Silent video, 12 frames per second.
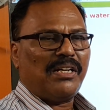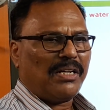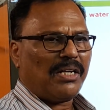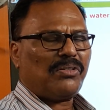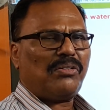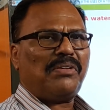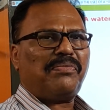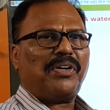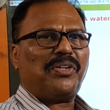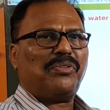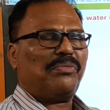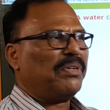not only
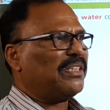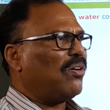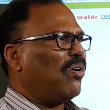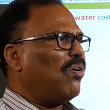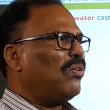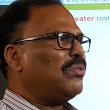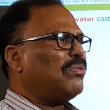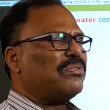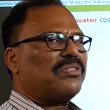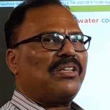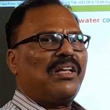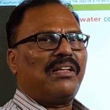for you, but all
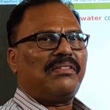those